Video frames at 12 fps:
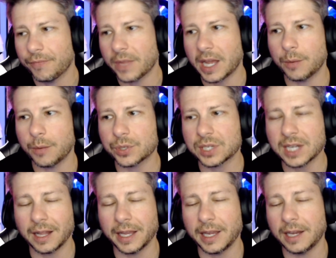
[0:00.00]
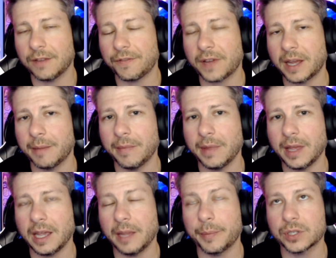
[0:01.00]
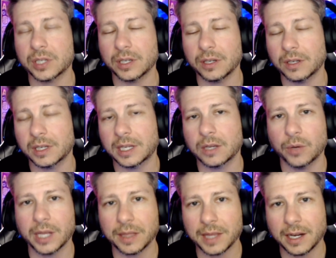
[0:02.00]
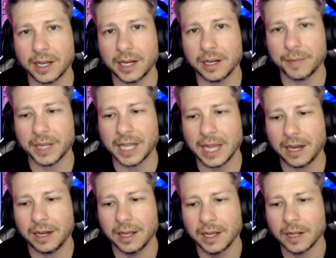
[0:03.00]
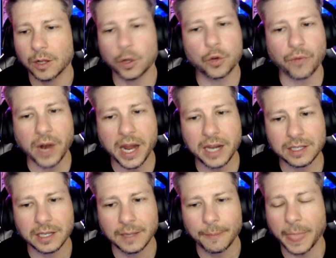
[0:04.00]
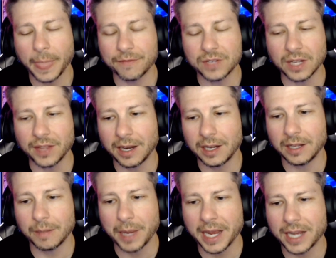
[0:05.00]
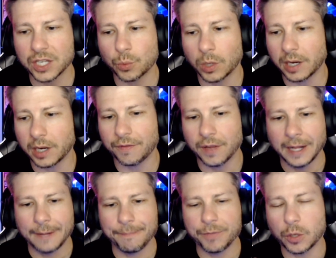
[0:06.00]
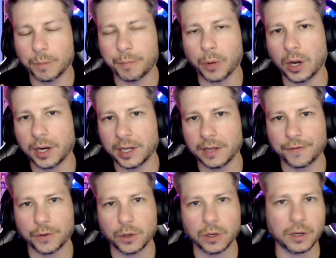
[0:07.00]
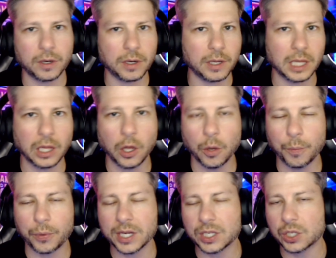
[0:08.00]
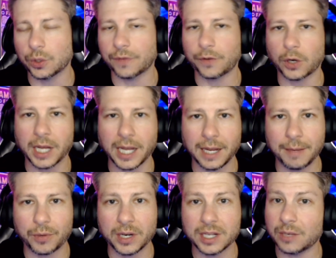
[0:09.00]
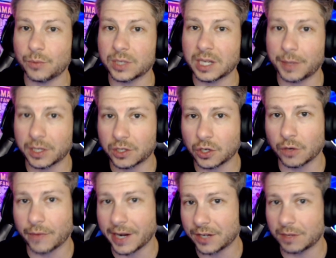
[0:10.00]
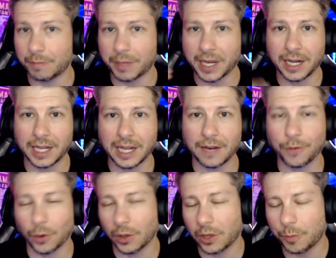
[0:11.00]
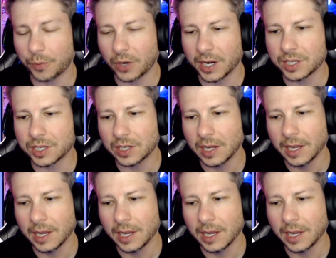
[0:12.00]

I will sell it. And if I'm able to go get that item again, great. I've done that in the past where I've bought it for a low price, sold it for a high price, and was able to turn around and buy it again for a low price.